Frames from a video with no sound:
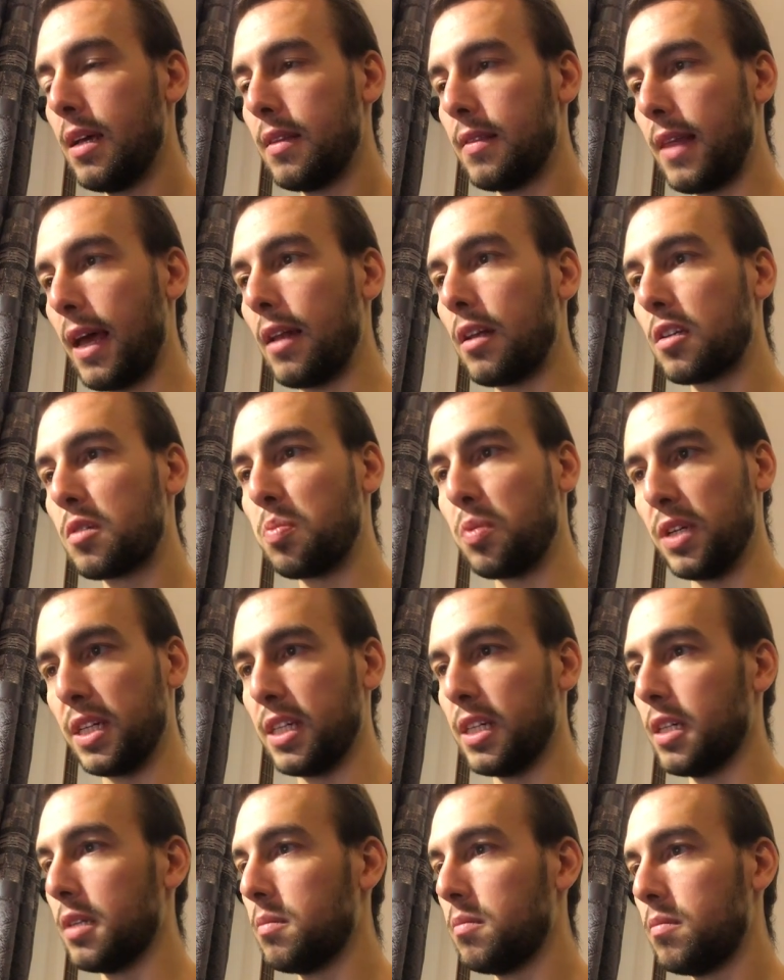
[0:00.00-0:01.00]
That looks pretty
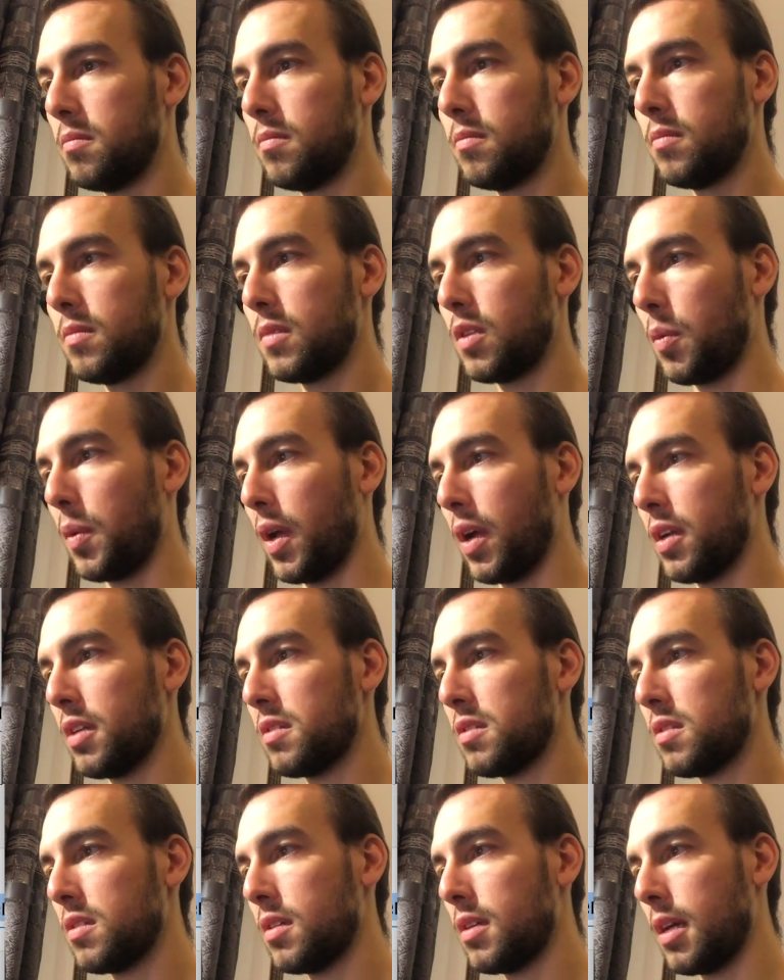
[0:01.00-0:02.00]
good, to be
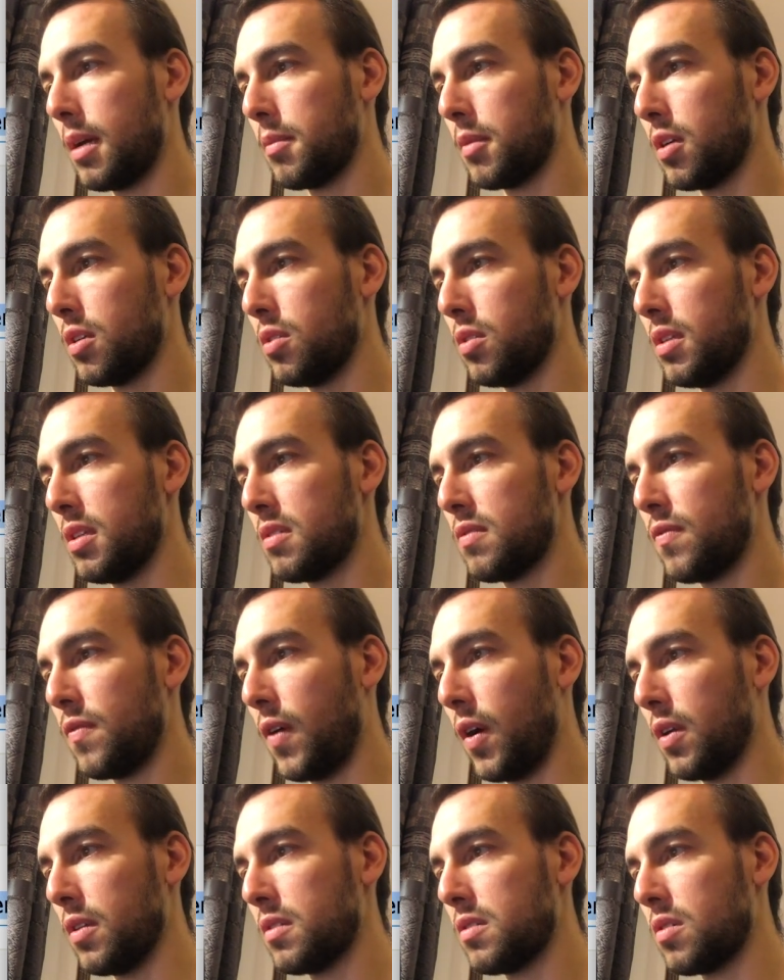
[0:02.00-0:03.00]
honest. I'm going to do this
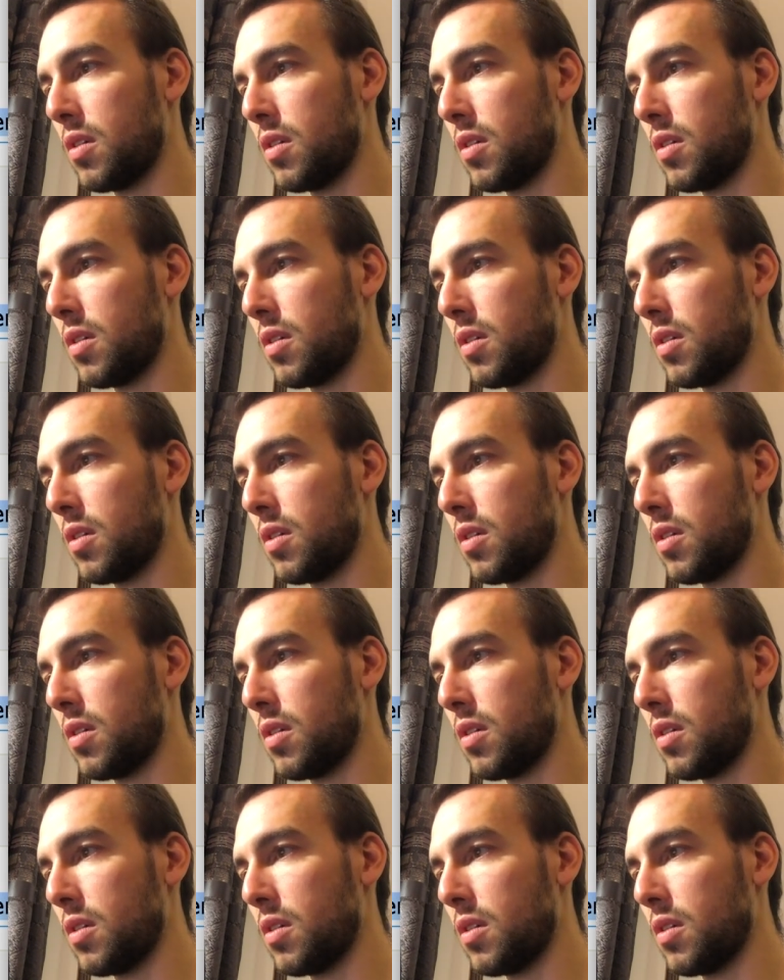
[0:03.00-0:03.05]
font.